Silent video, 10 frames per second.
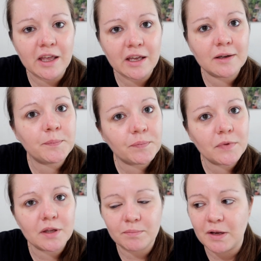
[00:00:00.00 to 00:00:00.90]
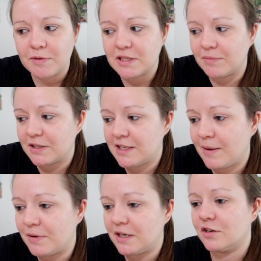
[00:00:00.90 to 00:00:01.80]
Like maybe something's
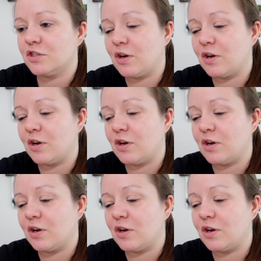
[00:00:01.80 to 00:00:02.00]
happening here.